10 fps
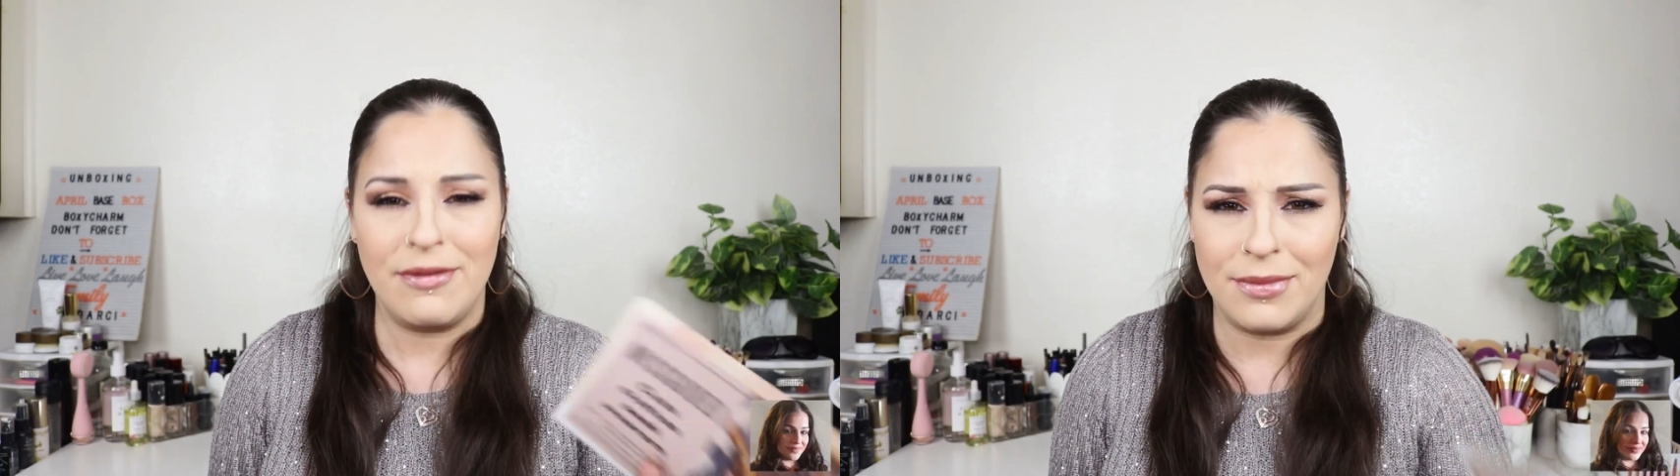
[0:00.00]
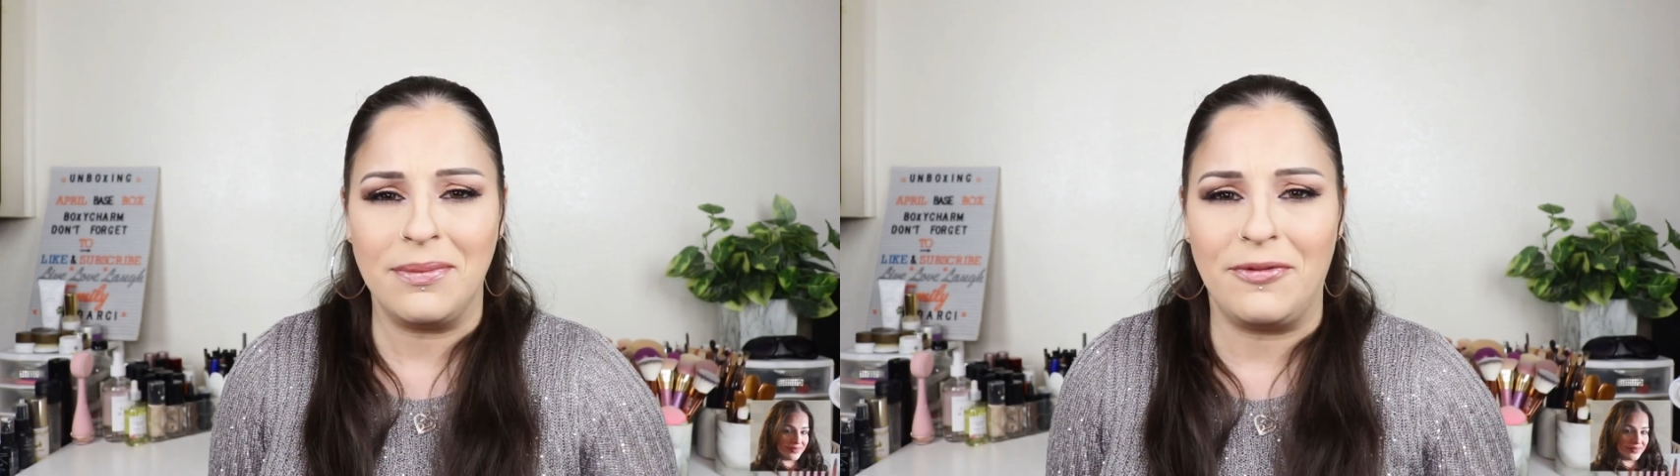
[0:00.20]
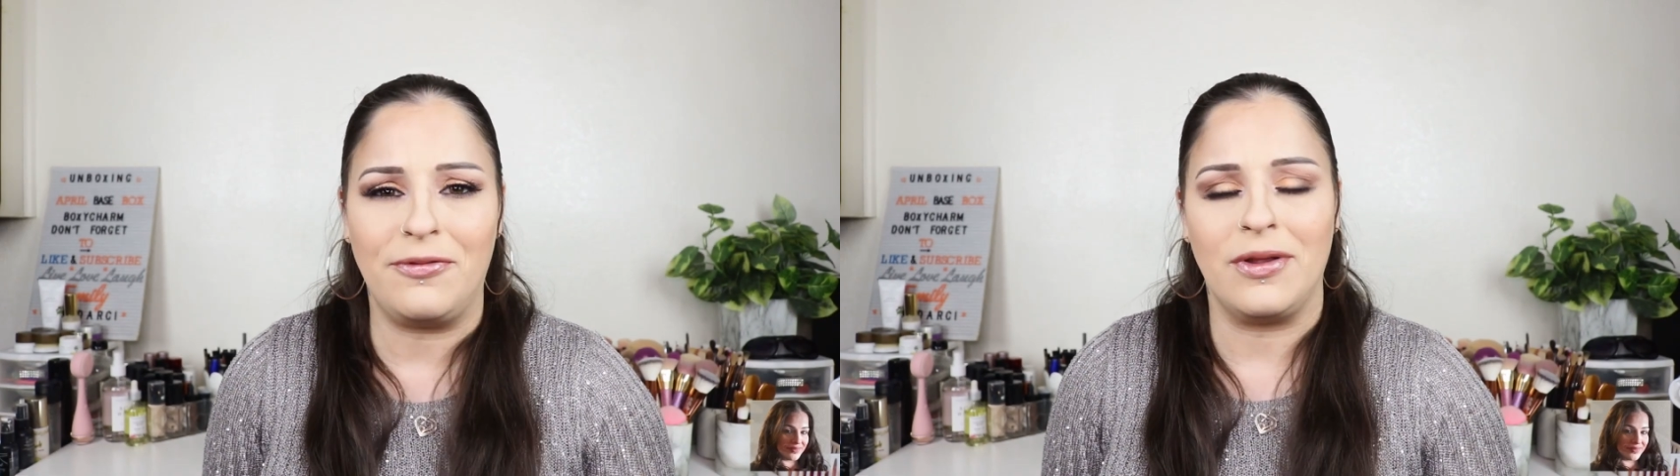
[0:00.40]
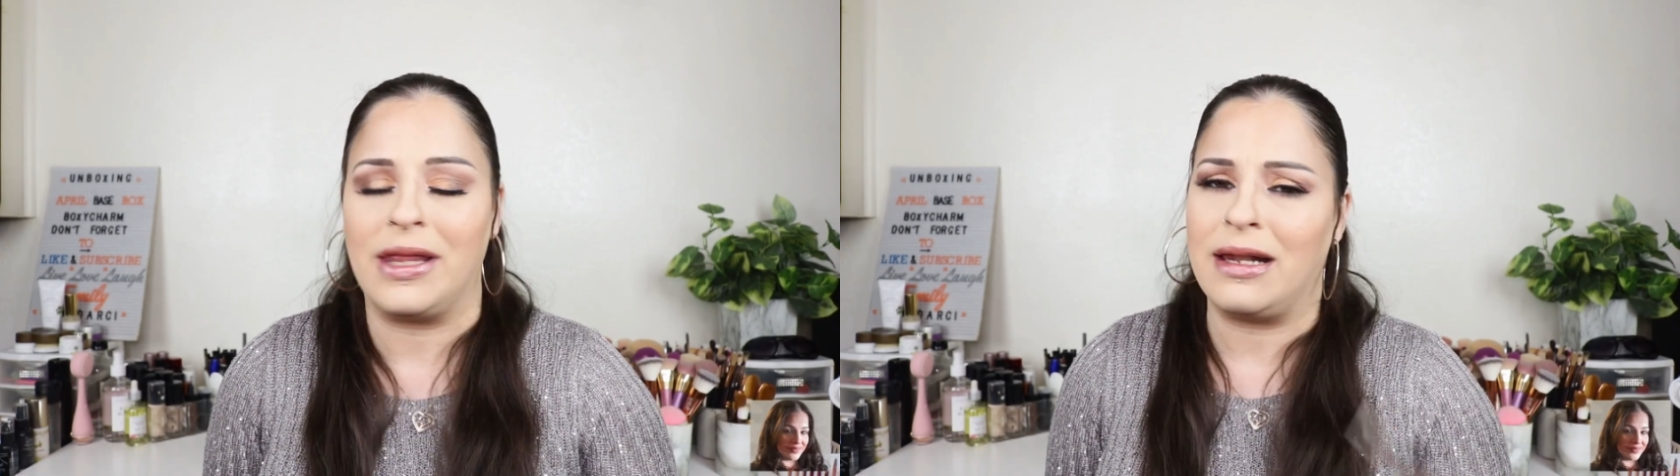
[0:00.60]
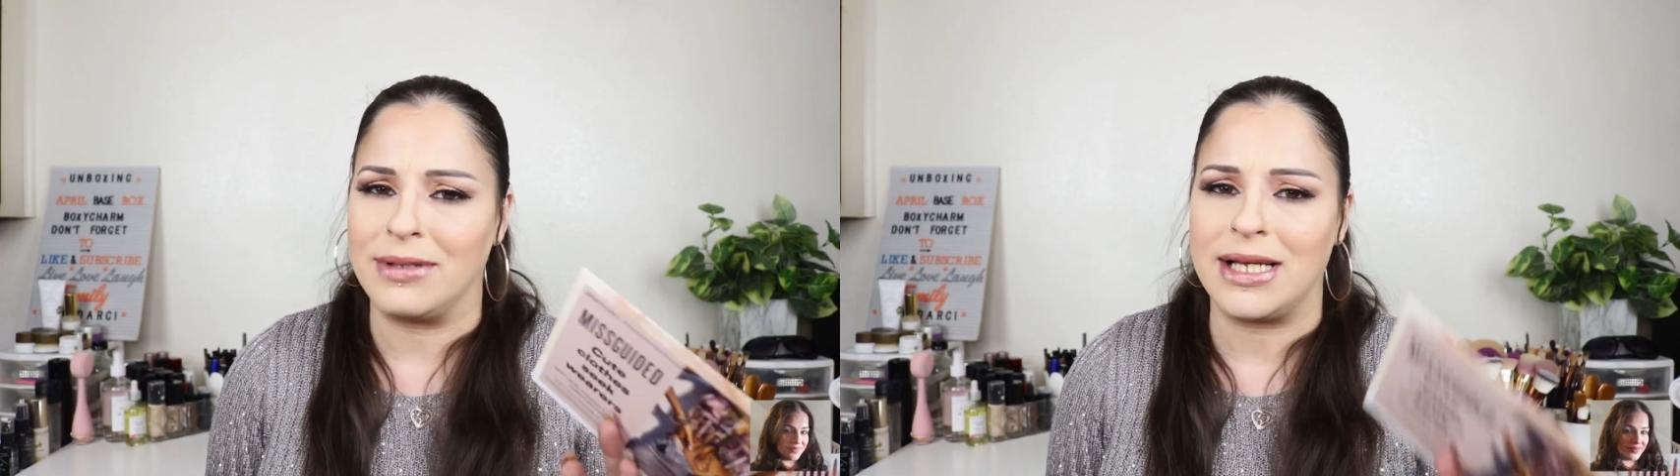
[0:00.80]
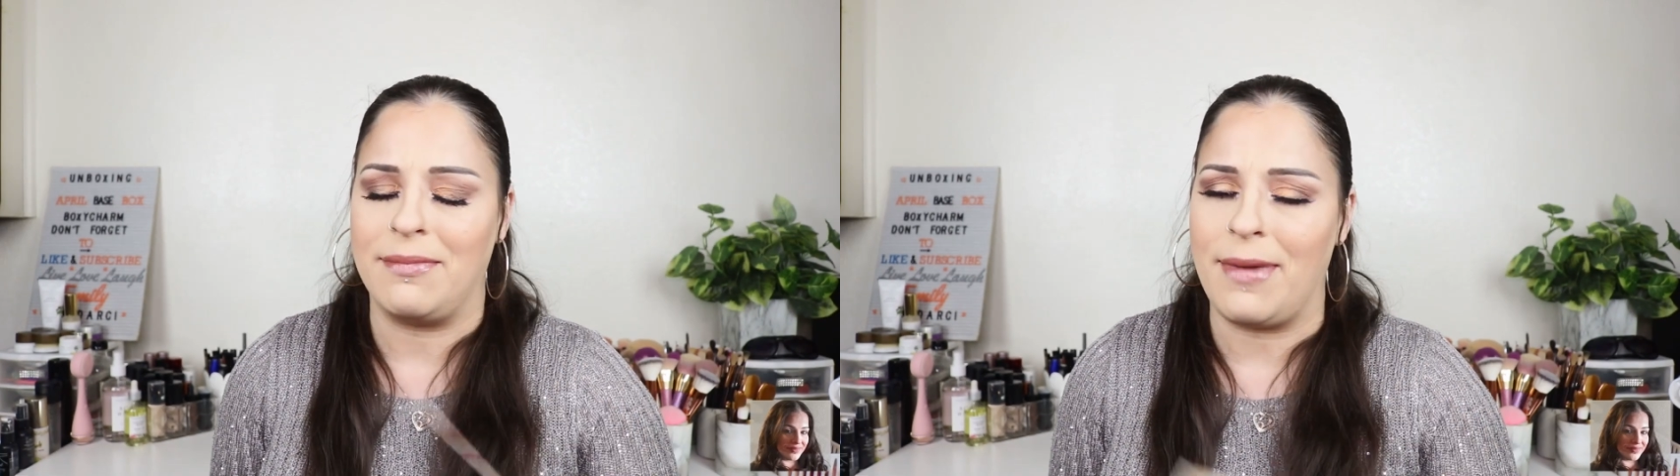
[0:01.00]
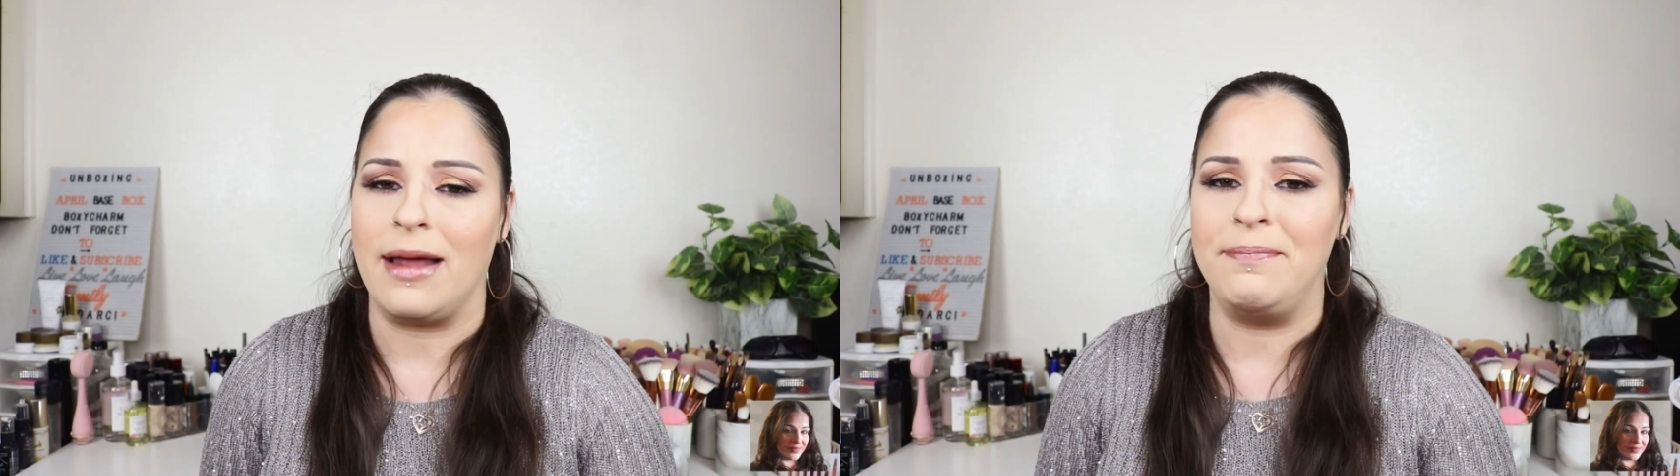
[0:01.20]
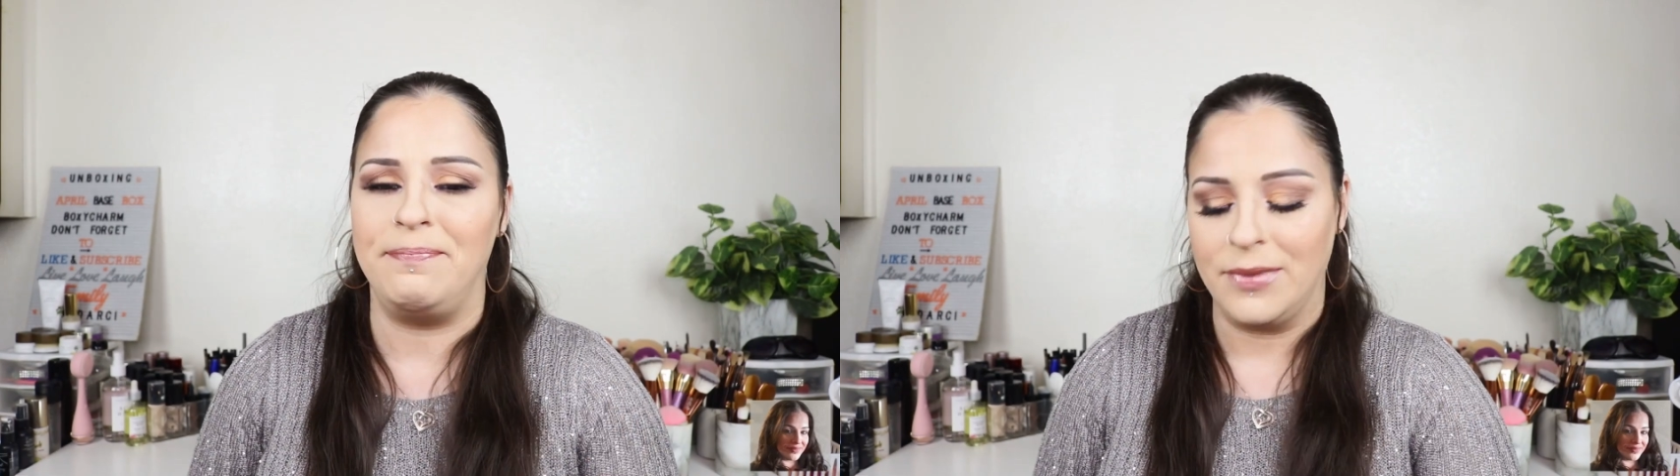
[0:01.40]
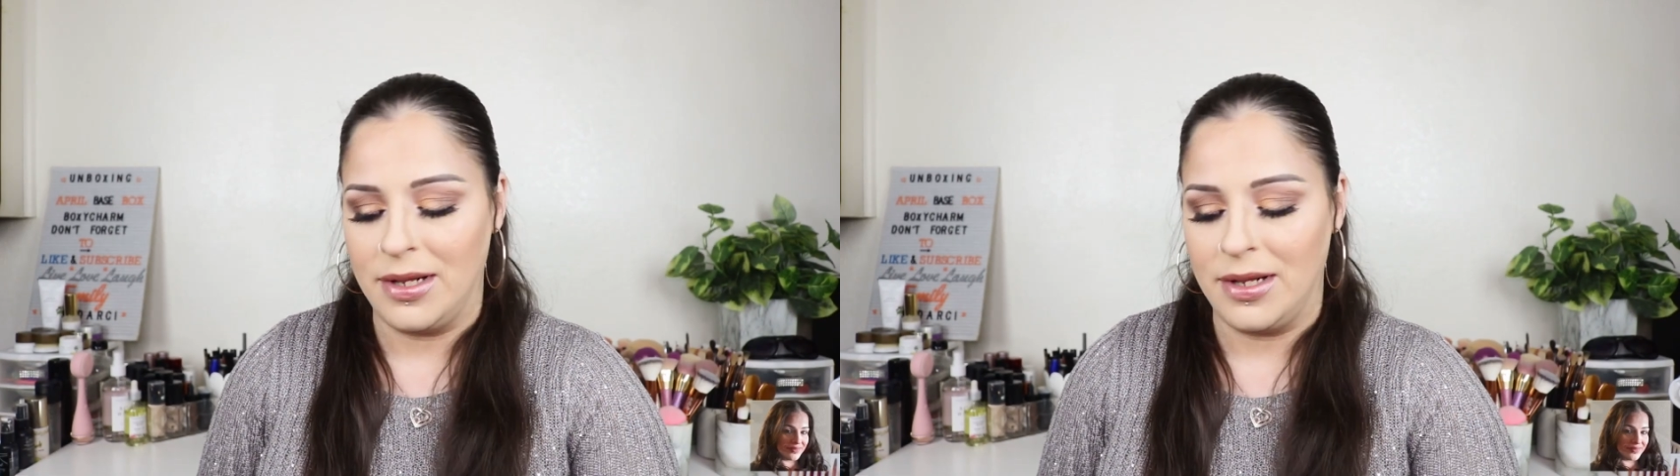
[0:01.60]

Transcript: And the month before that, and I was kind of mad.